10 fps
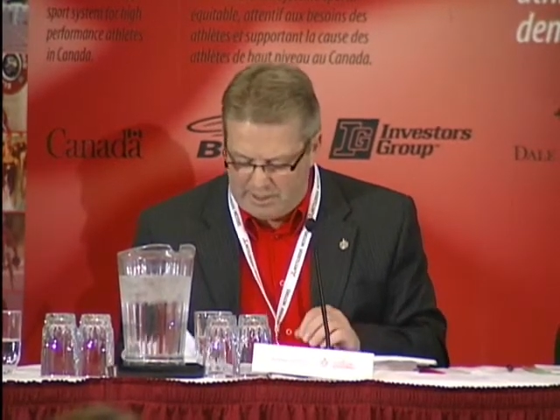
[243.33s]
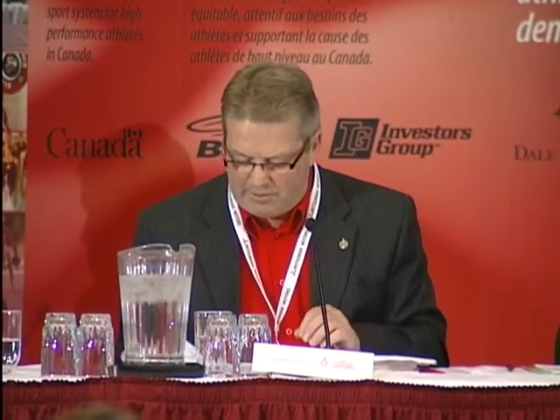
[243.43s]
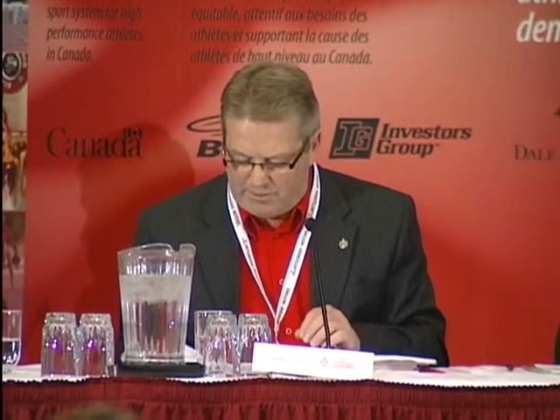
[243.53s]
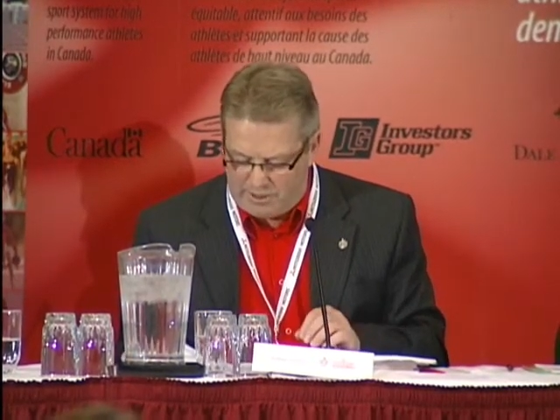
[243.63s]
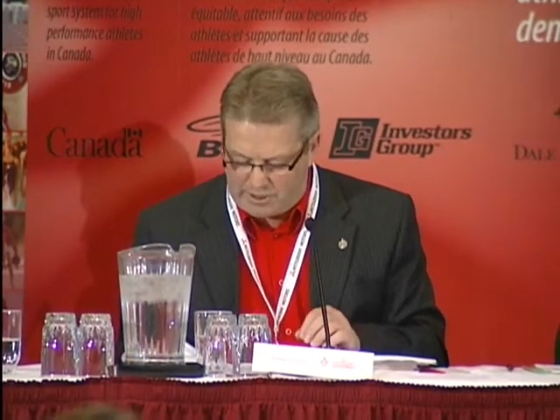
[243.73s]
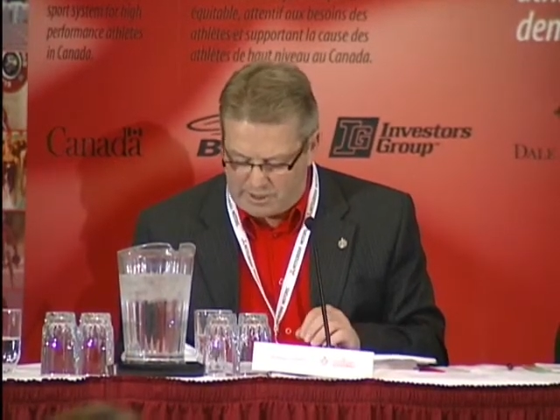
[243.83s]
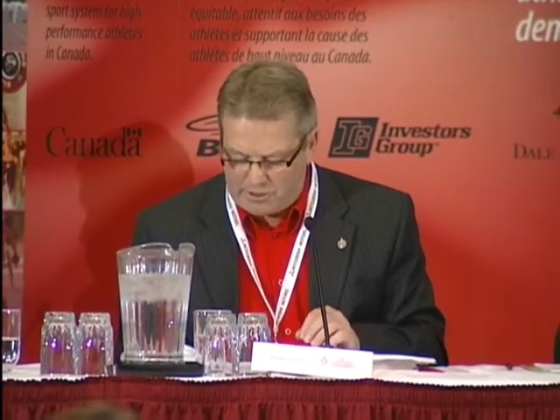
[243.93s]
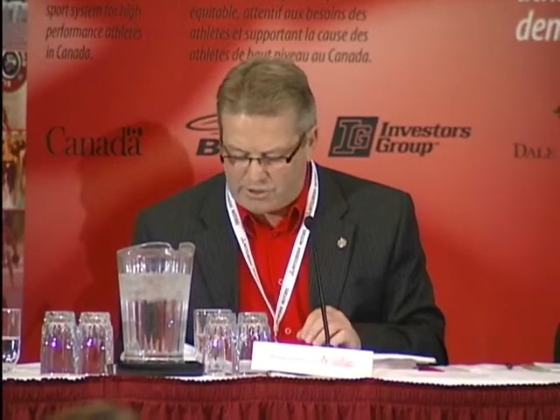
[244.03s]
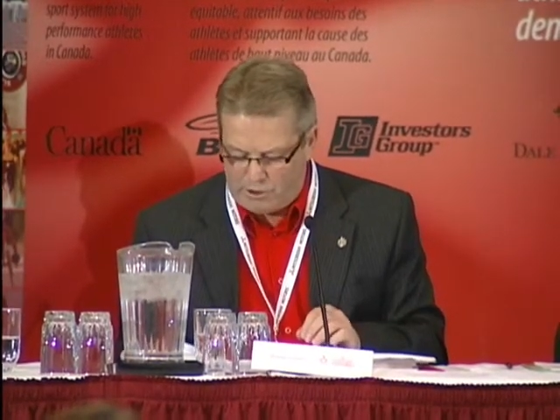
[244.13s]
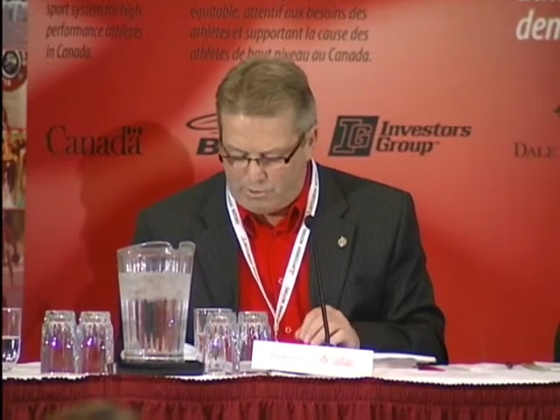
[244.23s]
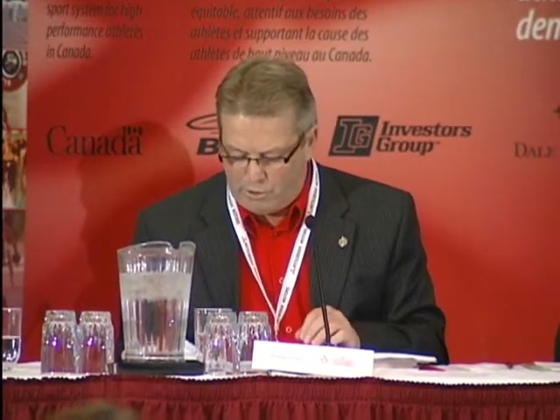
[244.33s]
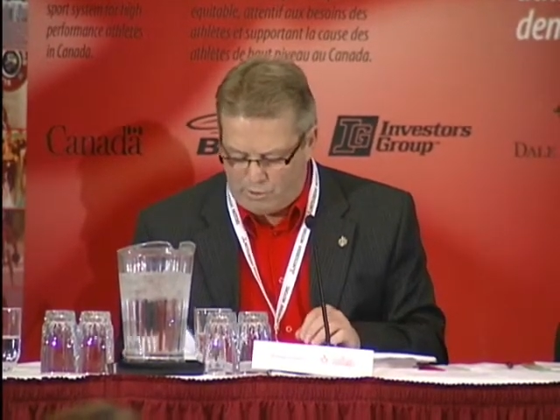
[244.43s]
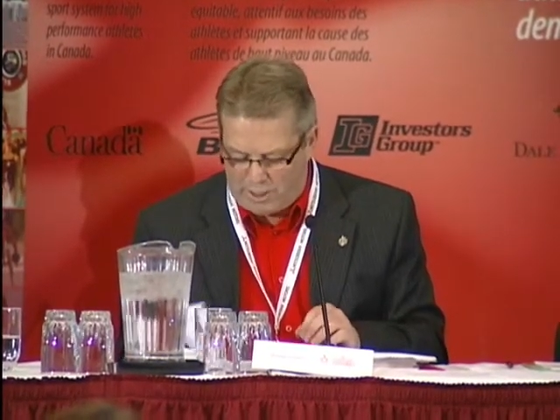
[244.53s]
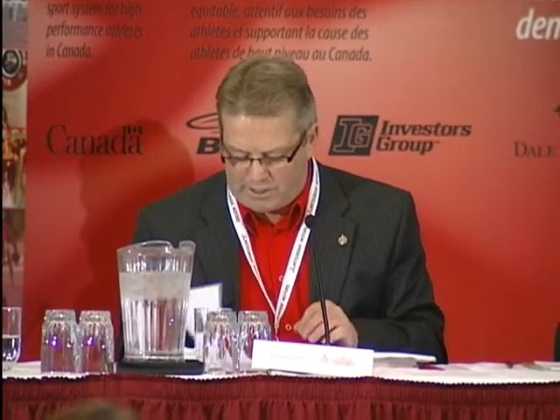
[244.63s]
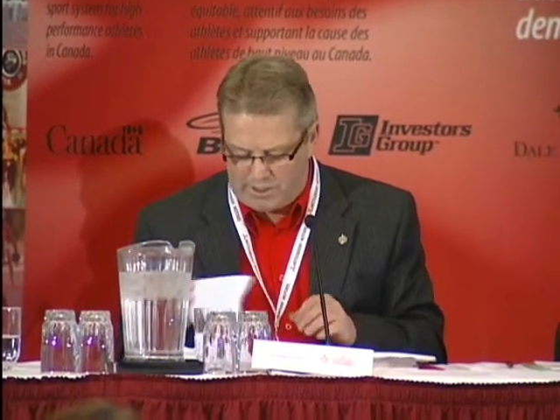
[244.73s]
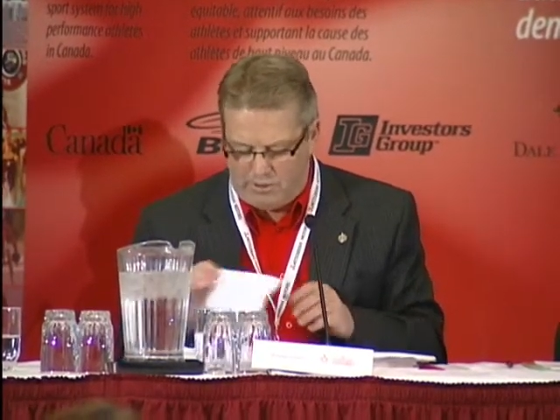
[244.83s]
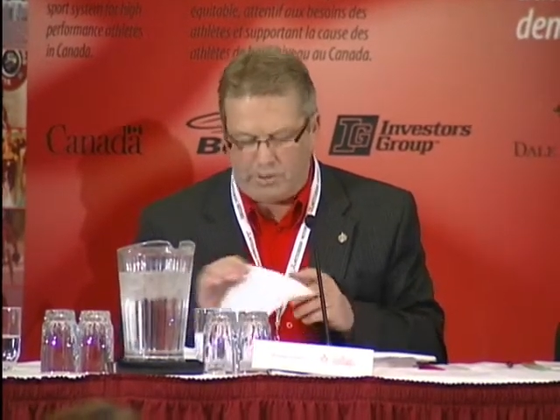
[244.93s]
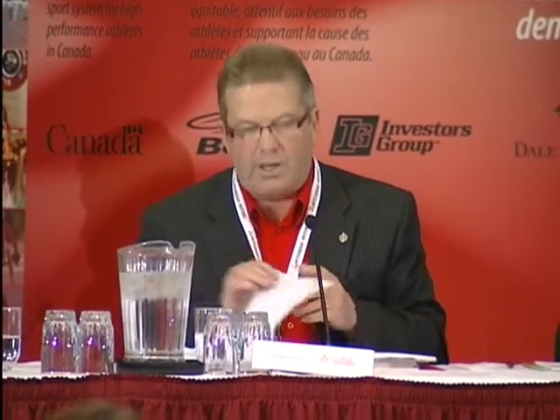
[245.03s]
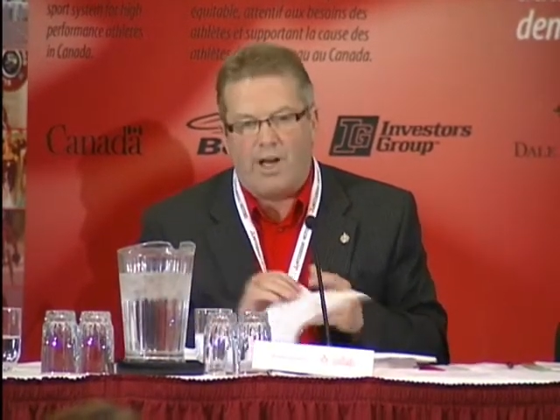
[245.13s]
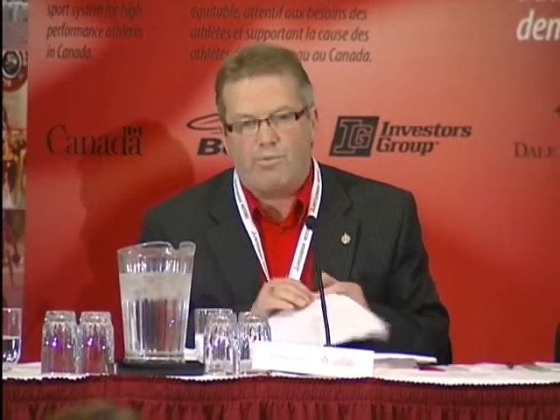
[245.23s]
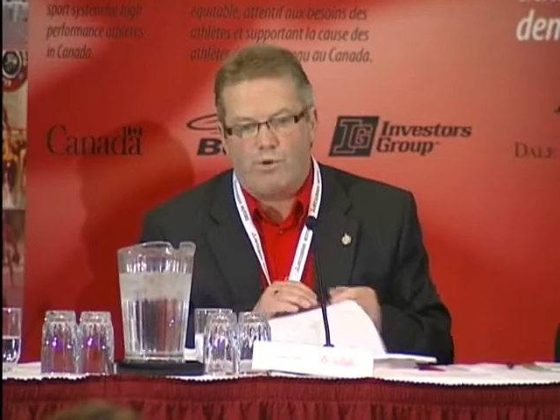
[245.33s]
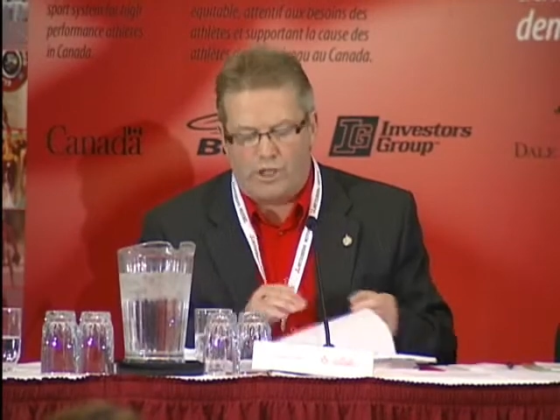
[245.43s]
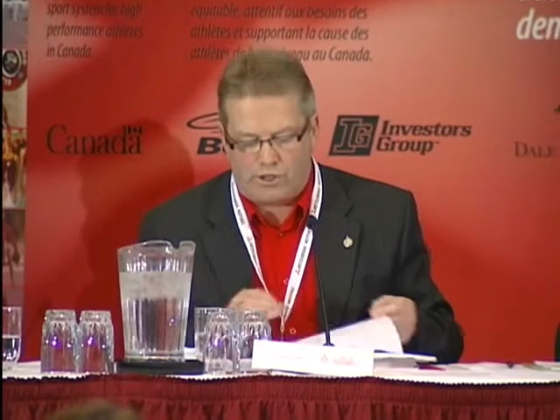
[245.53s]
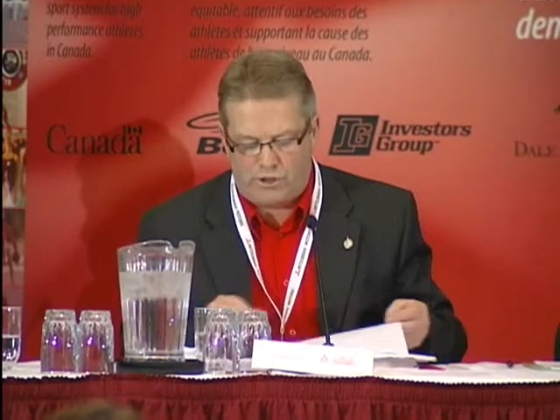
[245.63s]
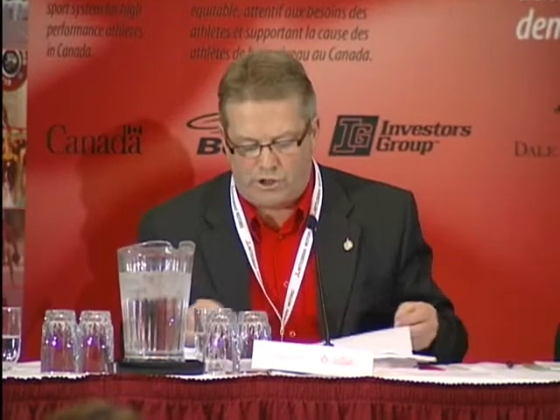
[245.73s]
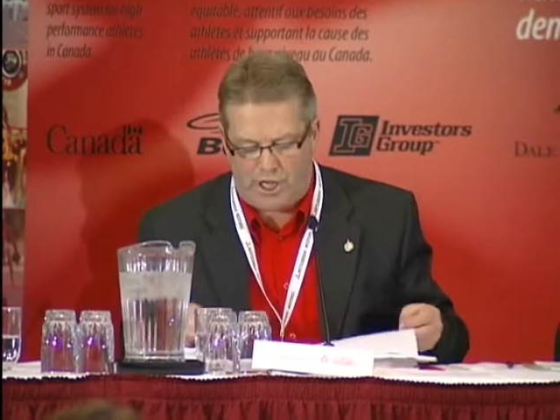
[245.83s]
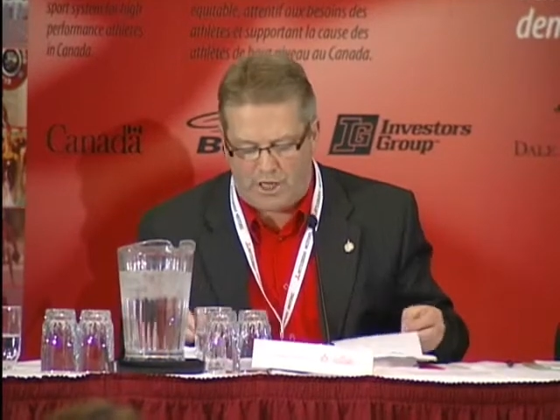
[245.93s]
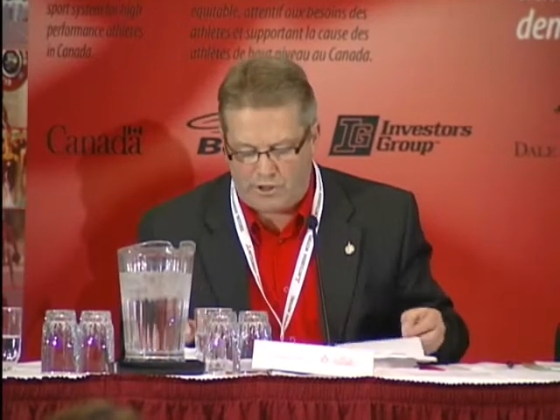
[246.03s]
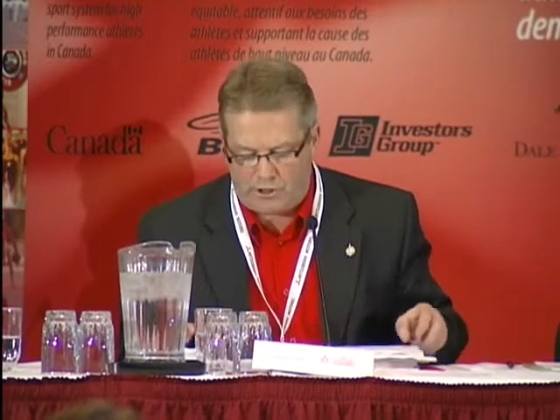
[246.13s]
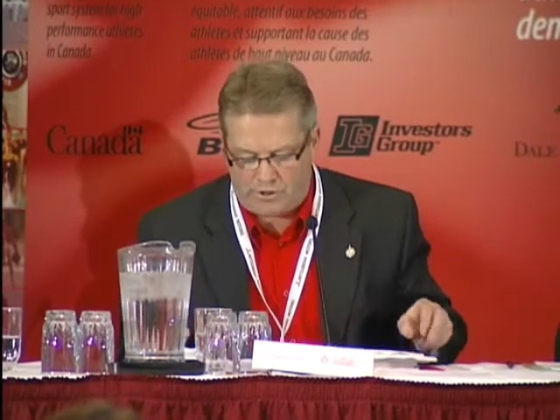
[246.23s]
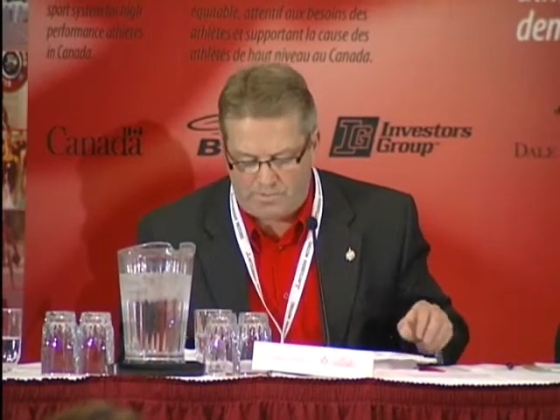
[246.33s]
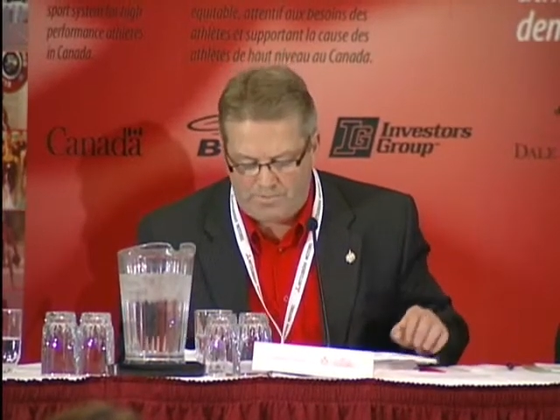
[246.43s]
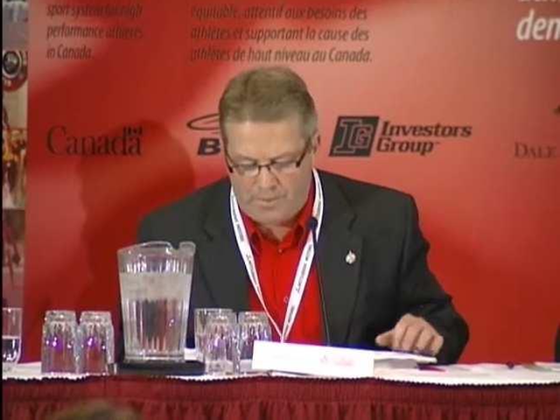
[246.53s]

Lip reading: and faced considerable rust out and operational challenges.